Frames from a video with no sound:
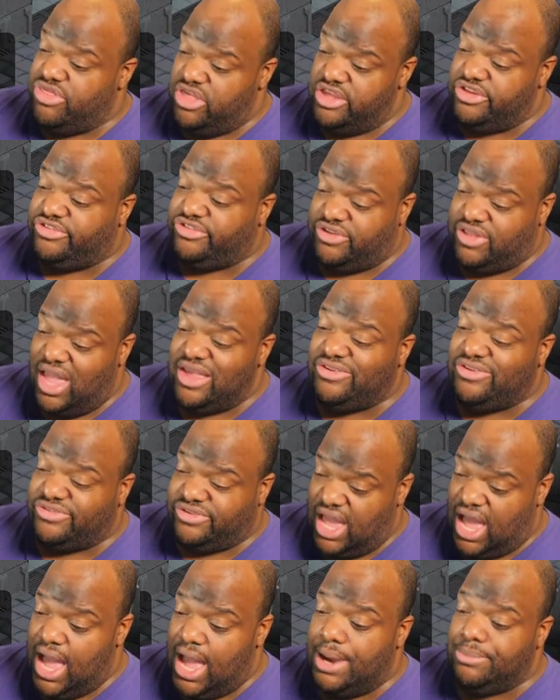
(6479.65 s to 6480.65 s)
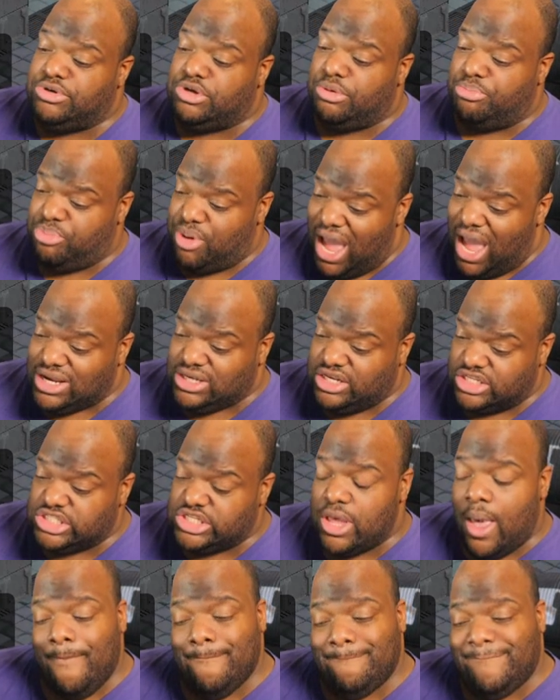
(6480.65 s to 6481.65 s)
This takes time to
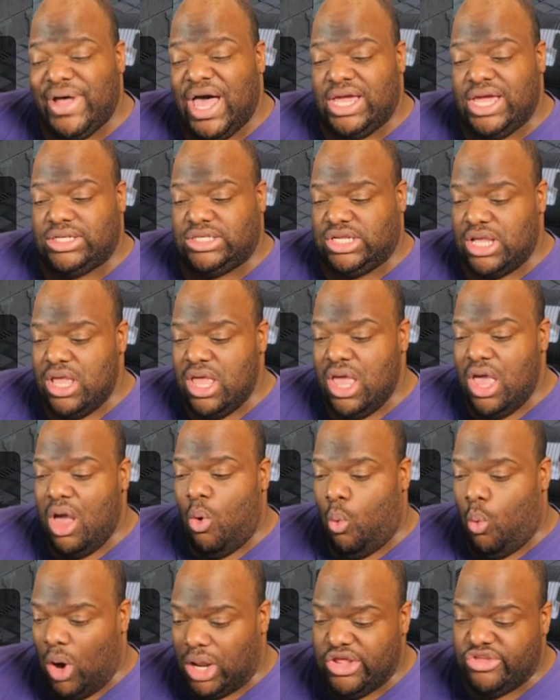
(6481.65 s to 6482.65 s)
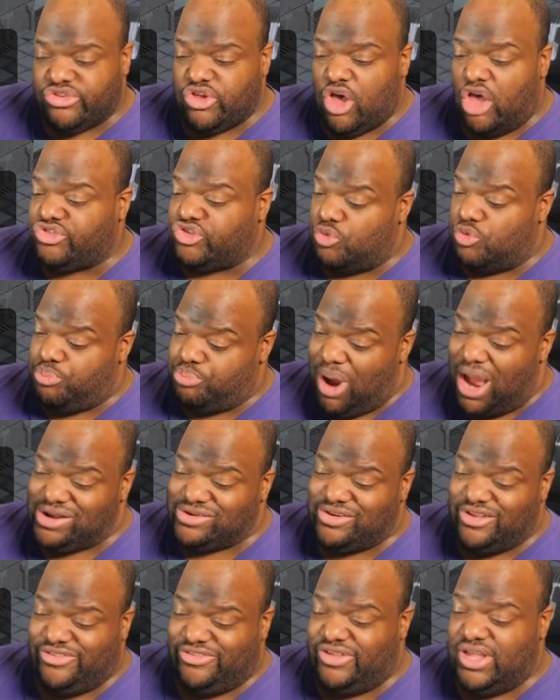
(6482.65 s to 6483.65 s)
practice, but one is also
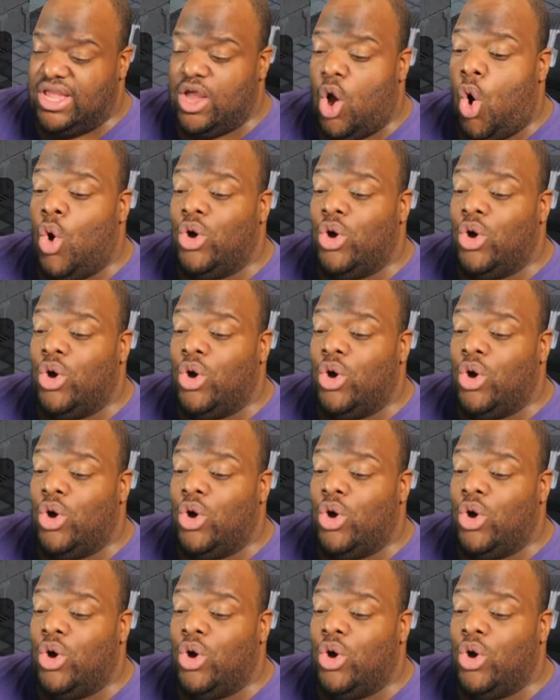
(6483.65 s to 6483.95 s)
practicing